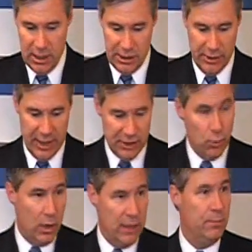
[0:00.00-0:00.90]
So that's
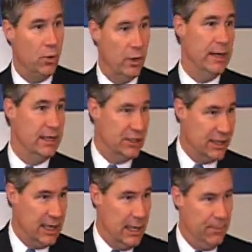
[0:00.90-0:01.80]
one point. It's a
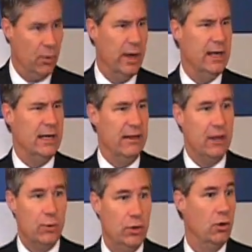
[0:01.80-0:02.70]
key point, and I
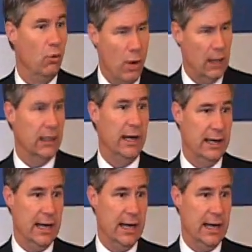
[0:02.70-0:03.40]
think we're doing well on it.